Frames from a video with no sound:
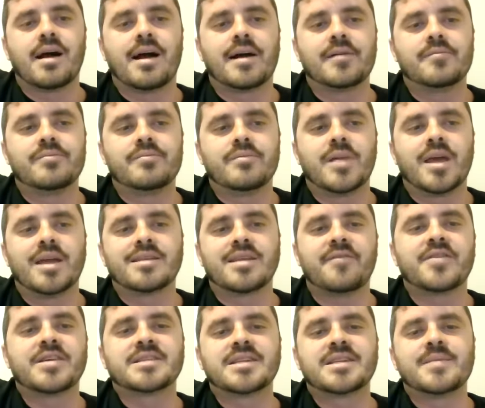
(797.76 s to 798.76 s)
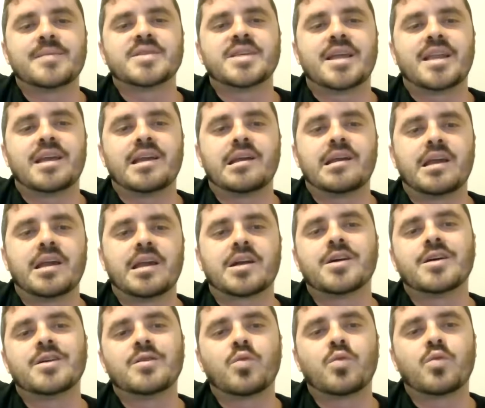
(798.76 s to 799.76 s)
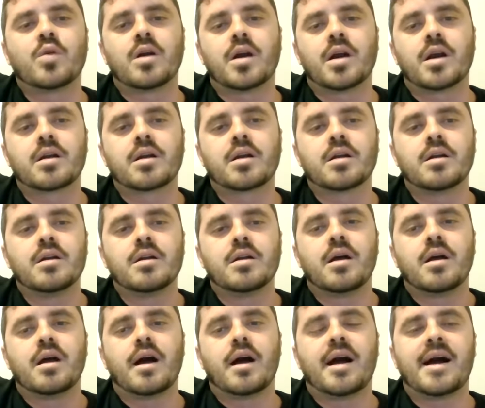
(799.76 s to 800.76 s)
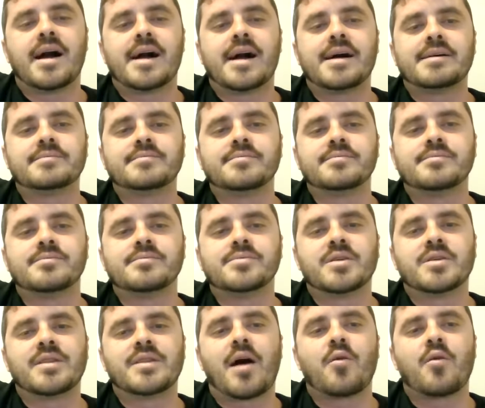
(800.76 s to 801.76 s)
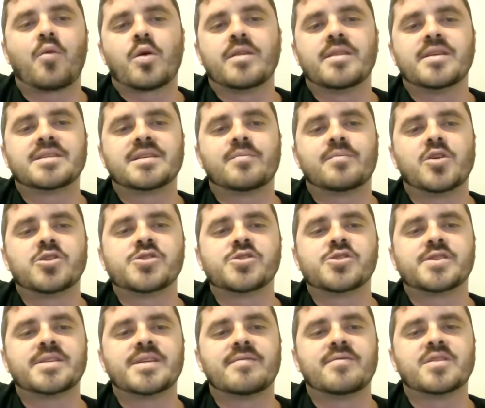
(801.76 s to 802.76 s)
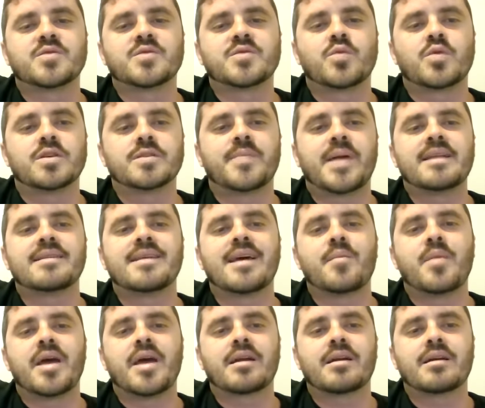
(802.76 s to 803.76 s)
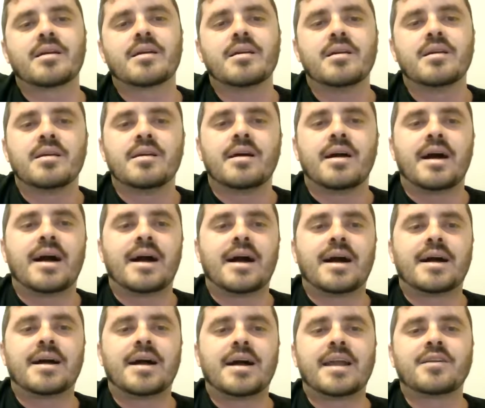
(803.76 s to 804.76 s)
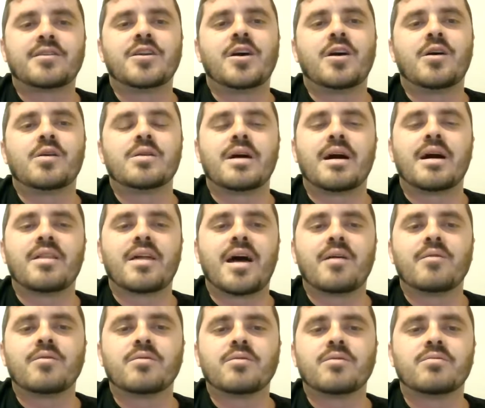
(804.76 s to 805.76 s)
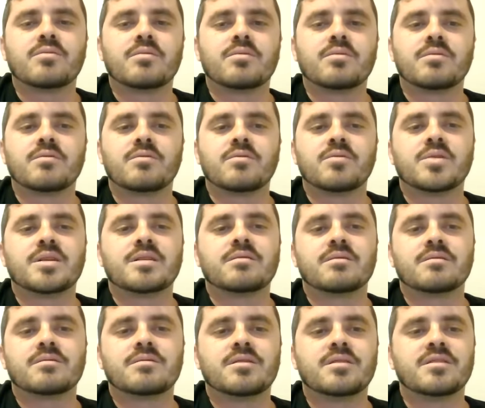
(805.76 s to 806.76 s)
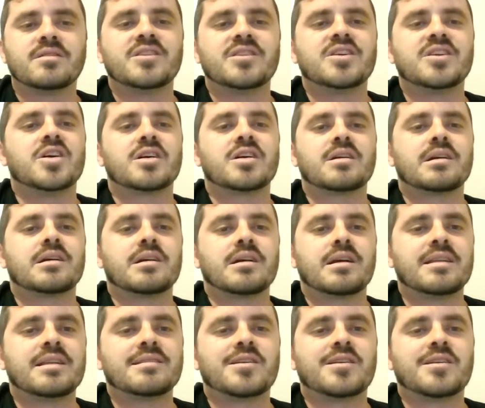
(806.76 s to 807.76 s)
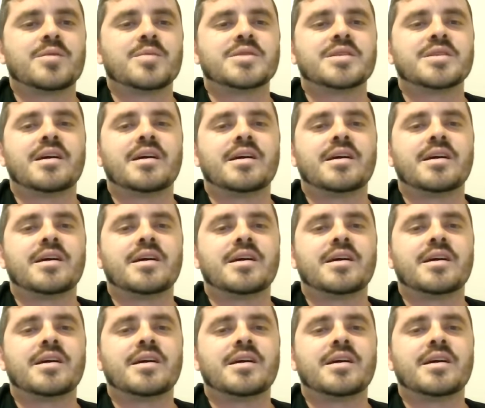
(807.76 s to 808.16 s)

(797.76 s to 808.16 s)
It definitely seems that it could work. But now we're in this emergency of this world pandemic. I don't know how that would look in terms of